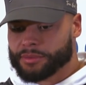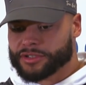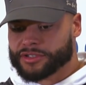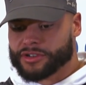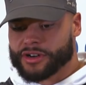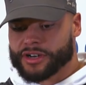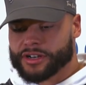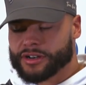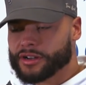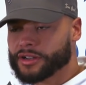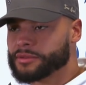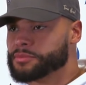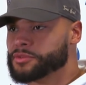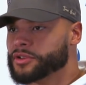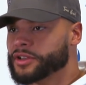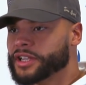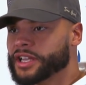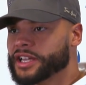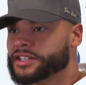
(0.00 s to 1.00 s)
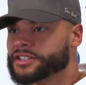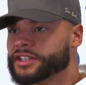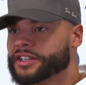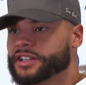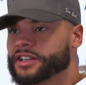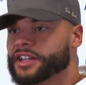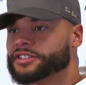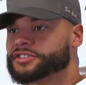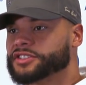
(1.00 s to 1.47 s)
but started in our
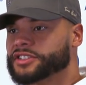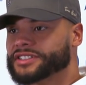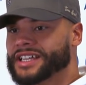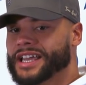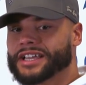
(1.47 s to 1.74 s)
communication and us just